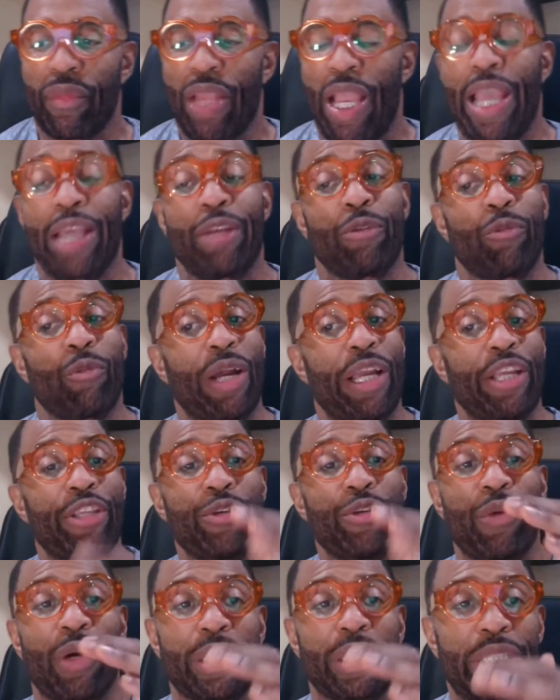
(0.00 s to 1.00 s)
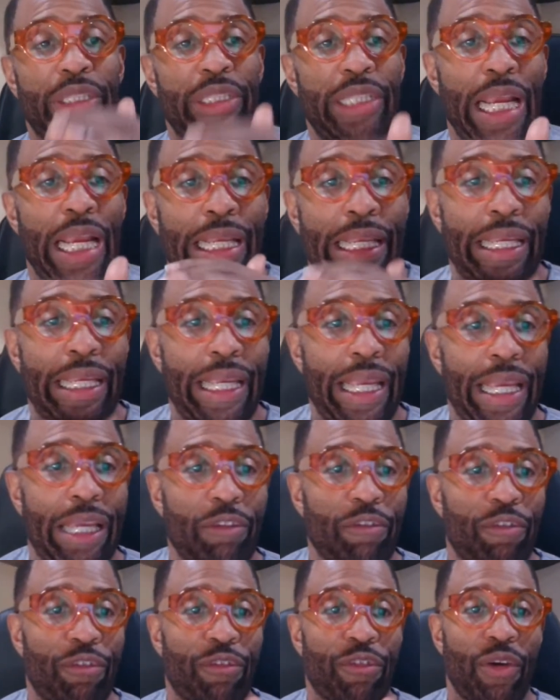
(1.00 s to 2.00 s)
and where you are checking
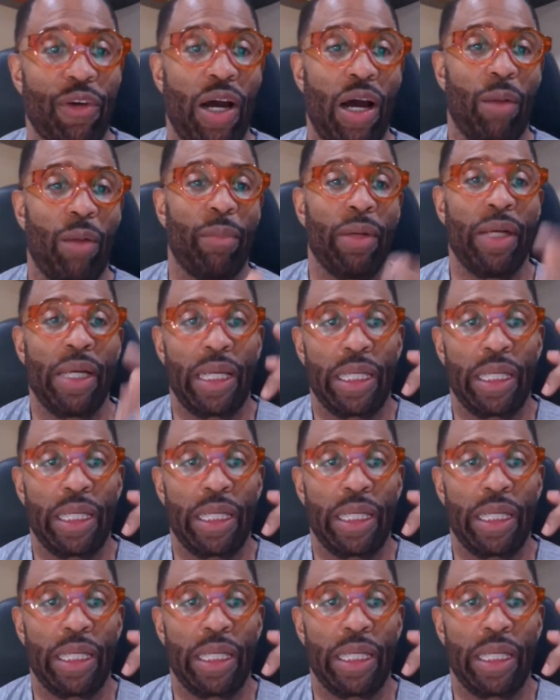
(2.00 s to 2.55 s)
in from.